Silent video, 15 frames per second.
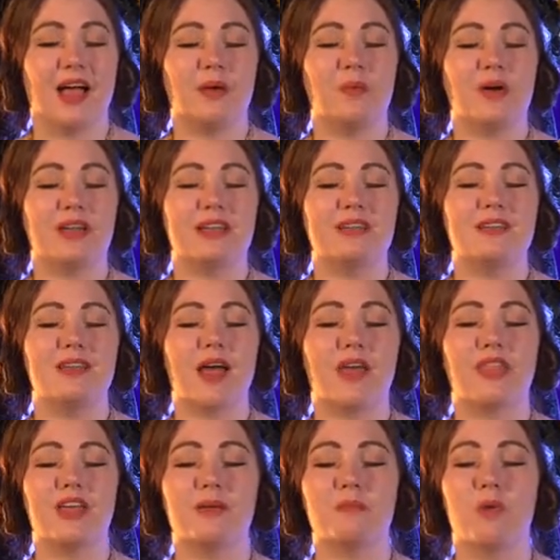I wanted
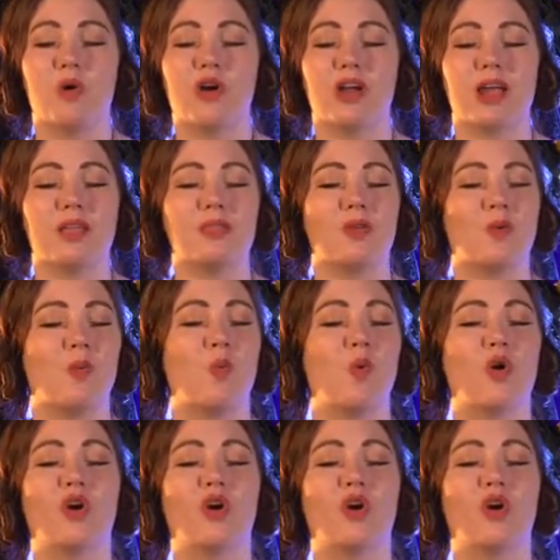nothing more in the